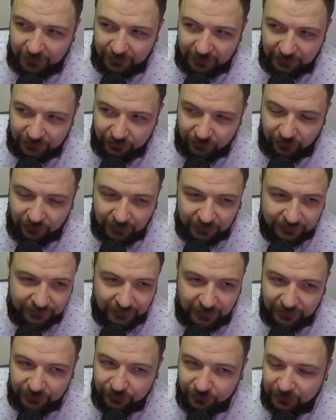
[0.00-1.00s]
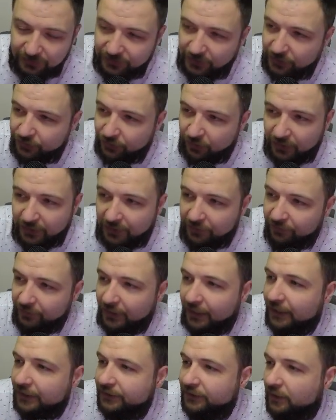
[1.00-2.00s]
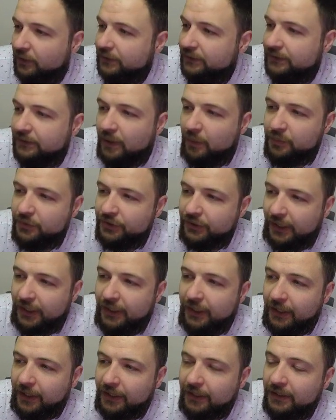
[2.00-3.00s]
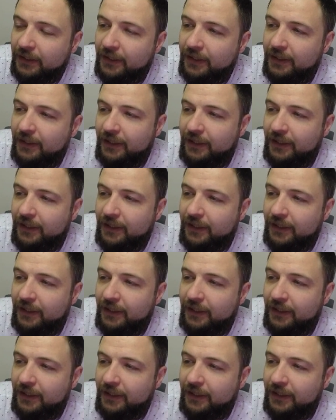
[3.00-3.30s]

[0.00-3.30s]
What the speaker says: And as soon as I saw that flash, I stopped trading it.